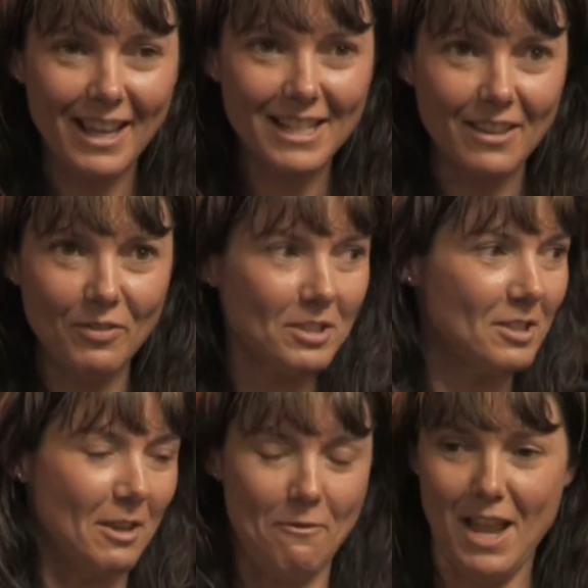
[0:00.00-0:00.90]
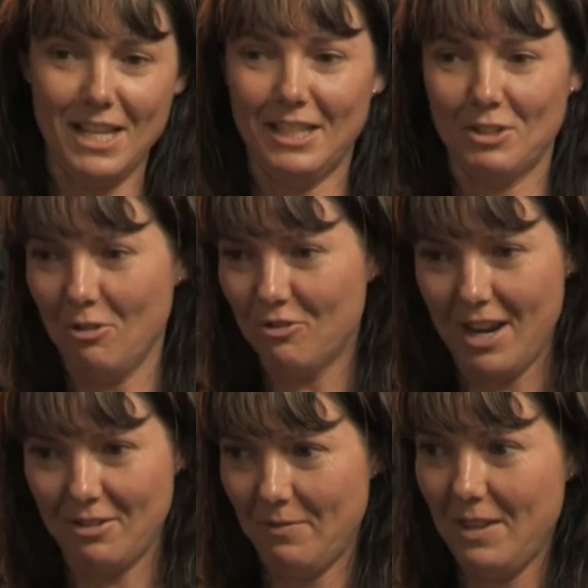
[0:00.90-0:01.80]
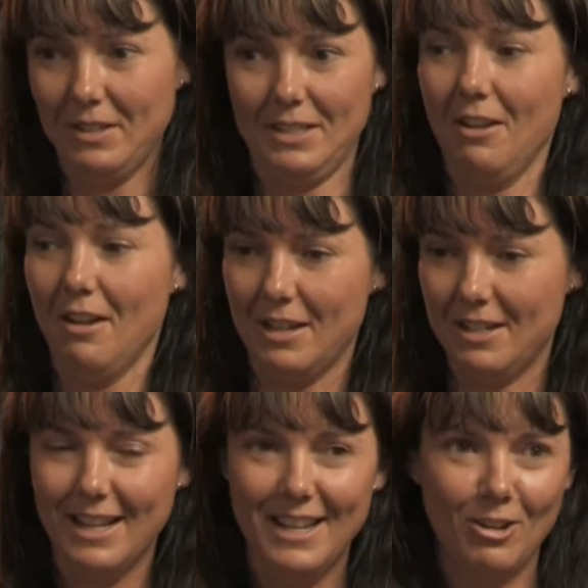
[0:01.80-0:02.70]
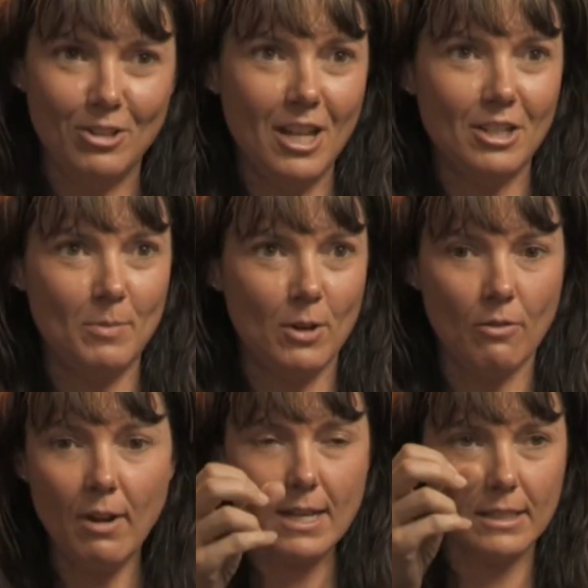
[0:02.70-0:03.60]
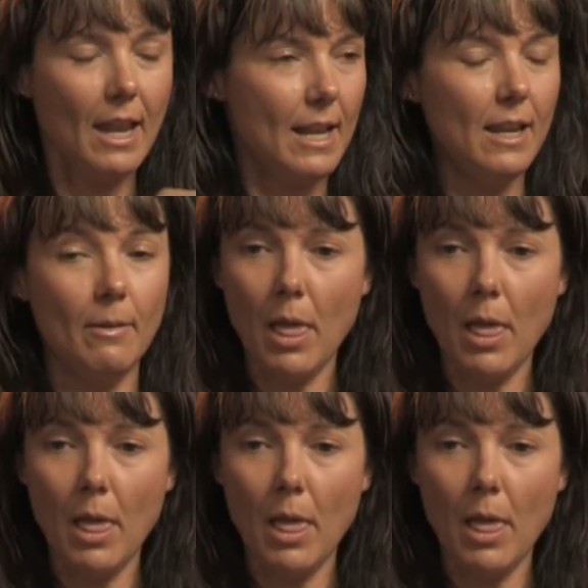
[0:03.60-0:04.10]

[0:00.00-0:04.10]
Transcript: he said, "This is the fastest contract I've ever signed," because I'd just be going, "Right, sign here."